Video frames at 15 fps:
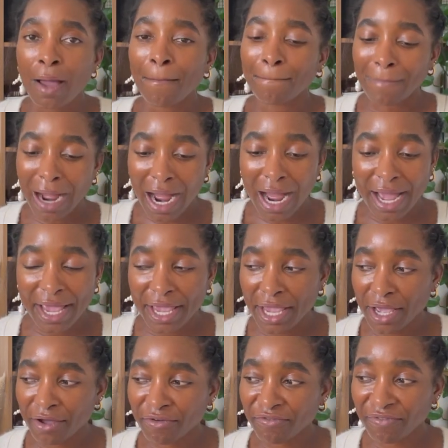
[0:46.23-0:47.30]

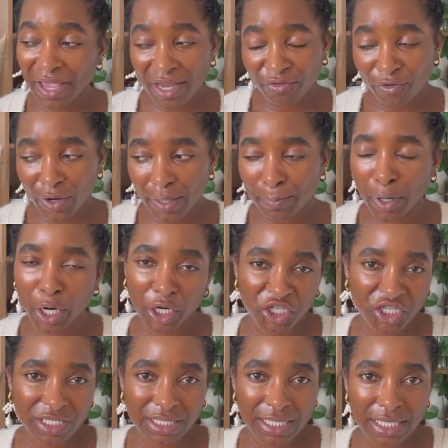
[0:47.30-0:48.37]
my favorite
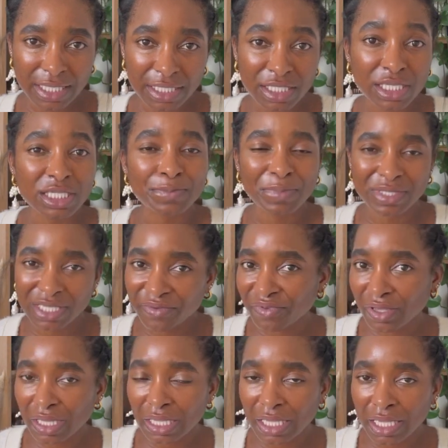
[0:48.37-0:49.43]
purchases
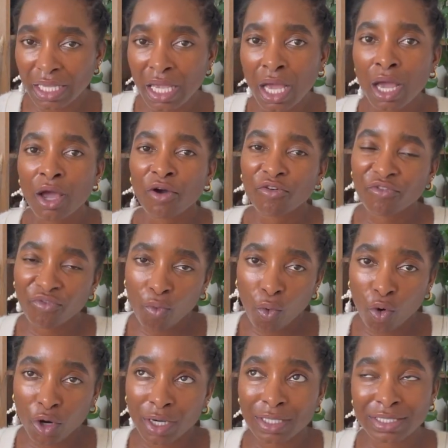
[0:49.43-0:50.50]
specifically
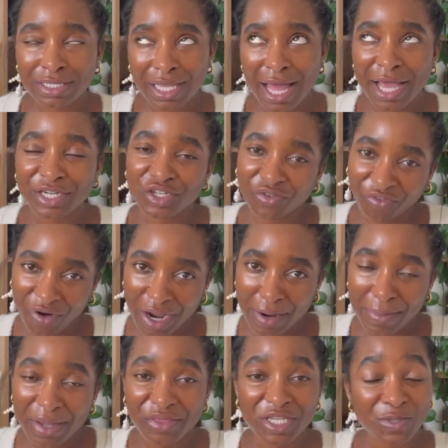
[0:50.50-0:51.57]
for slash
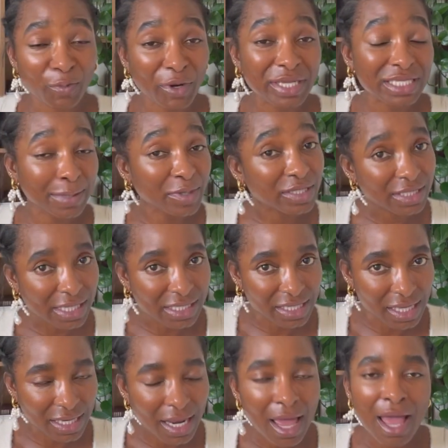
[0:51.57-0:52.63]
from the spring summer
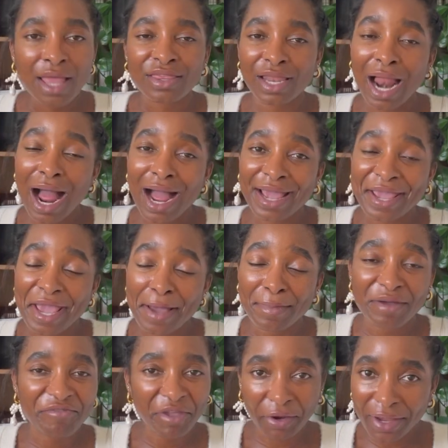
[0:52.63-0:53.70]
season that I am
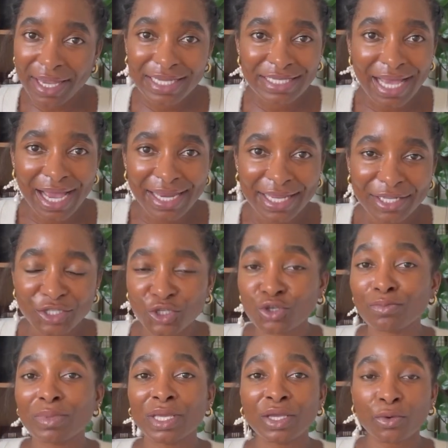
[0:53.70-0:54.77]
very excited to
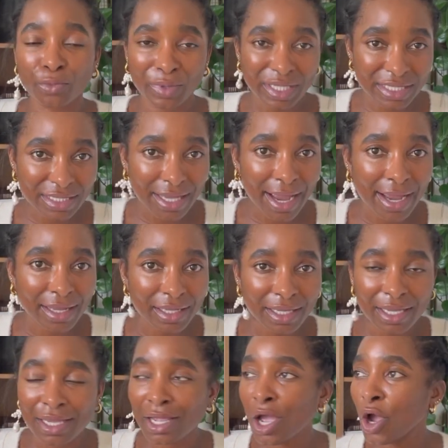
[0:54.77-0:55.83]
be
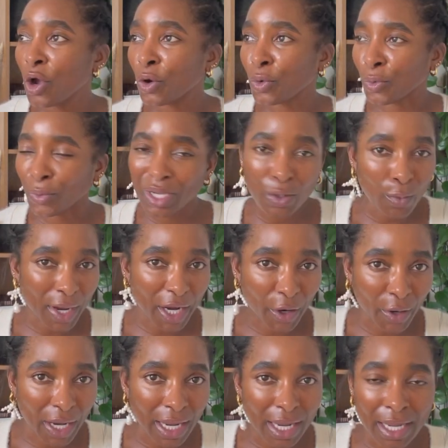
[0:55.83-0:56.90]
restyling,
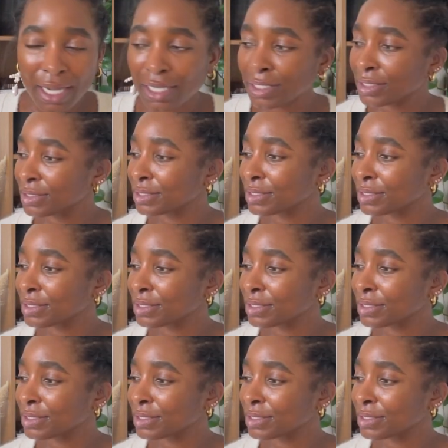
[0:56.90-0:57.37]
rewearing,